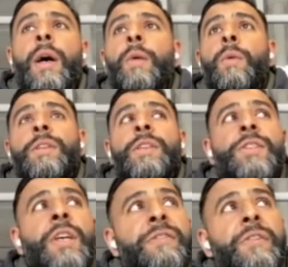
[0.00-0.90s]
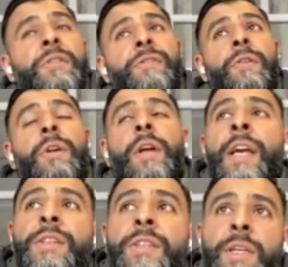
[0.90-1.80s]
I worked in Sheffield for an
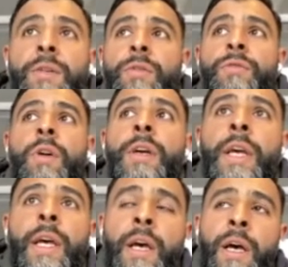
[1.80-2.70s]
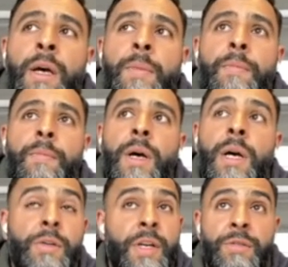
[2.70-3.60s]
agency called Rocket,
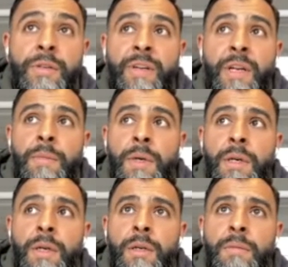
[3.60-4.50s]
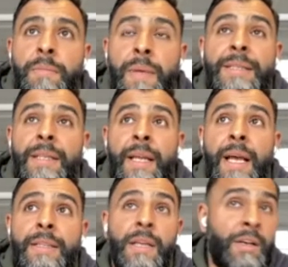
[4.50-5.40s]
graduate developer.
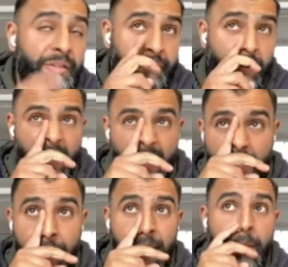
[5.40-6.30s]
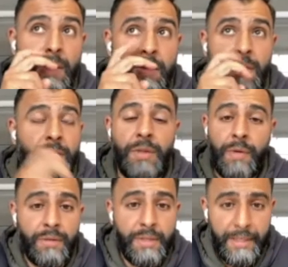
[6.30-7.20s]
Basically, I got thrown in the deep end because there was no
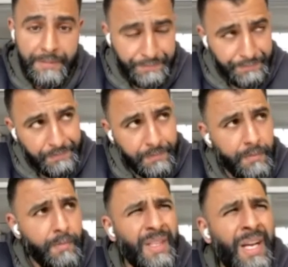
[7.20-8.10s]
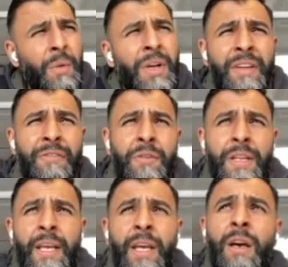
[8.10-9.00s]
one else there. I worked there for a
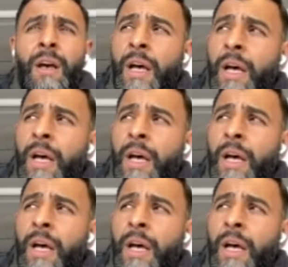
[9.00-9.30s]
year.